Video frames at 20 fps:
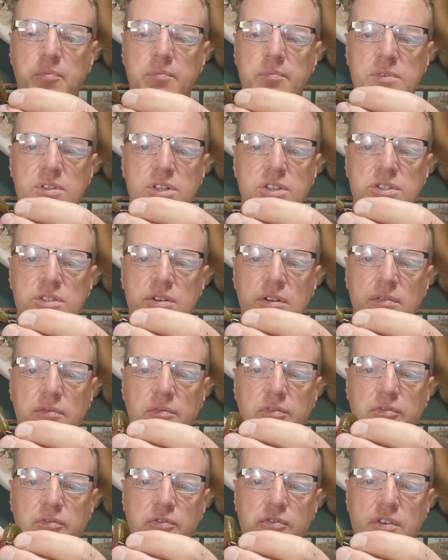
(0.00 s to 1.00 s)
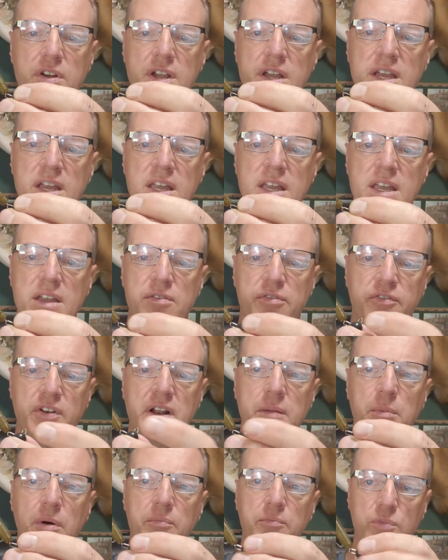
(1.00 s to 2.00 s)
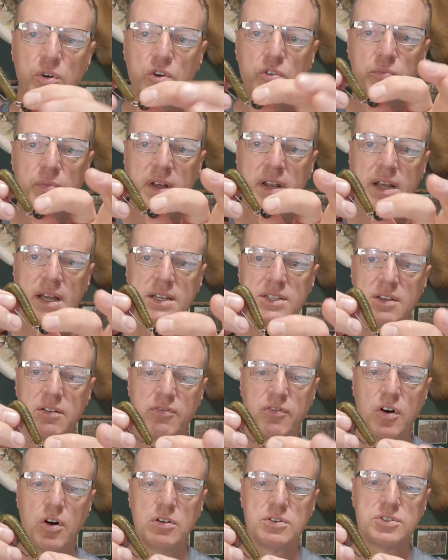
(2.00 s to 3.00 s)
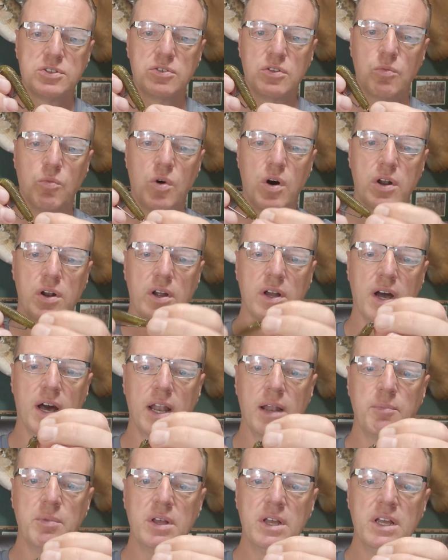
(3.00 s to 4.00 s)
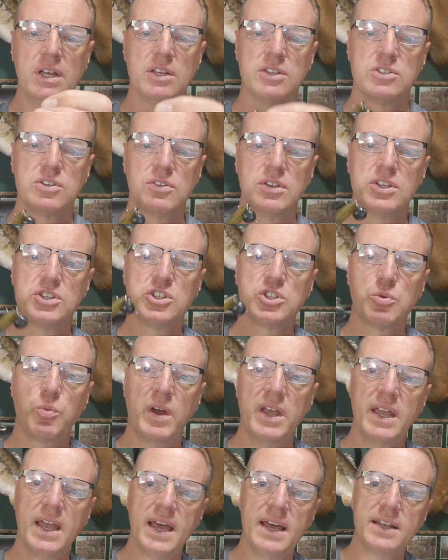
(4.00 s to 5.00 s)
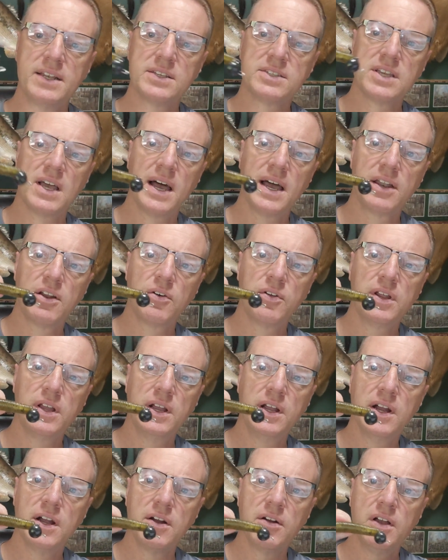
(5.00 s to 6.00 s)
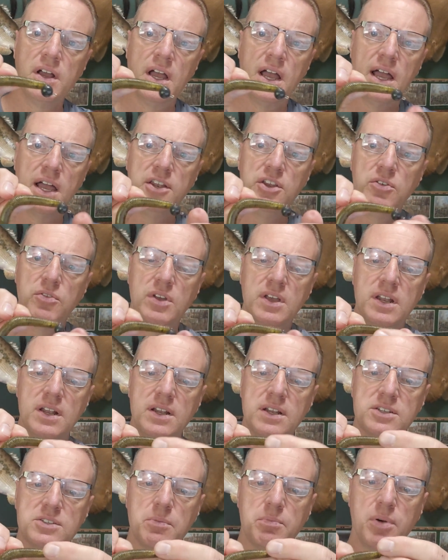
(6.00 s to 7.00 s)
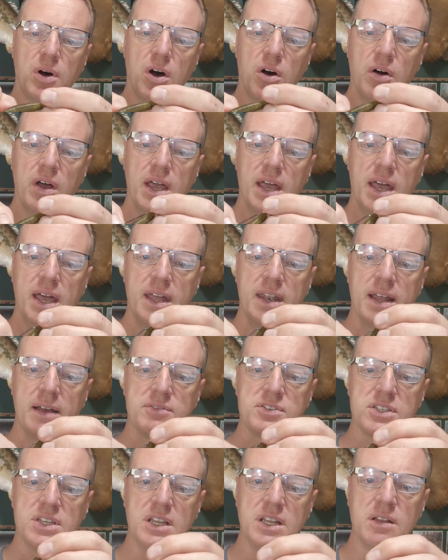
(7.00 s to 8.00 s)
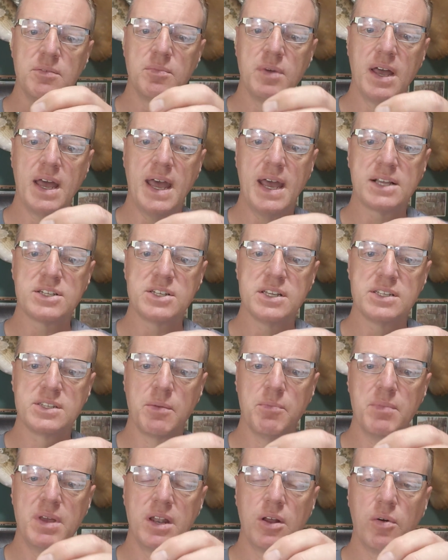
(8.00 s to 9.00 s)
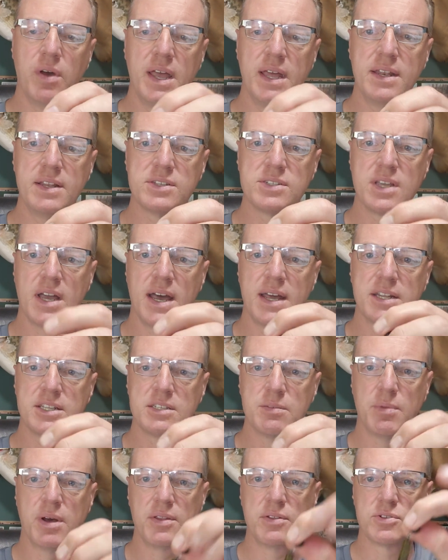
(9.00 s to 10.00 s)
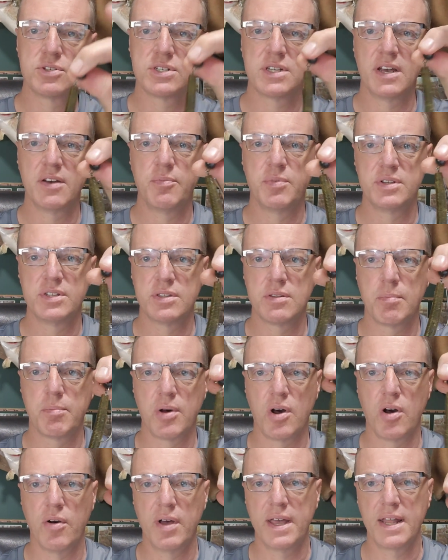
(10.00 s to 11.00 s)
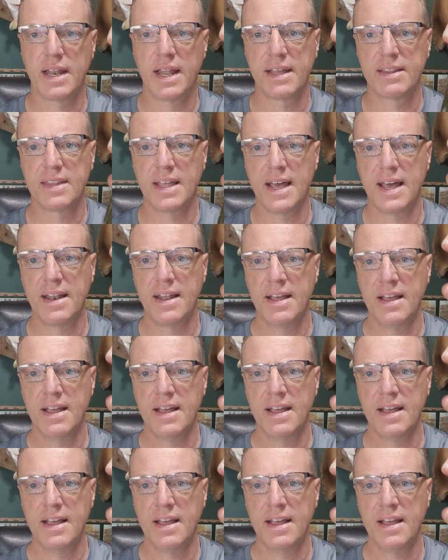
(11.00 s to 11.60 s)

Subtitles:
just freedom of movement as it falls through the water column. So this swing head design on here, and you can get it as a ball head, and I've seen them actually as a minnow head design and some other stuff, but to the ball head like that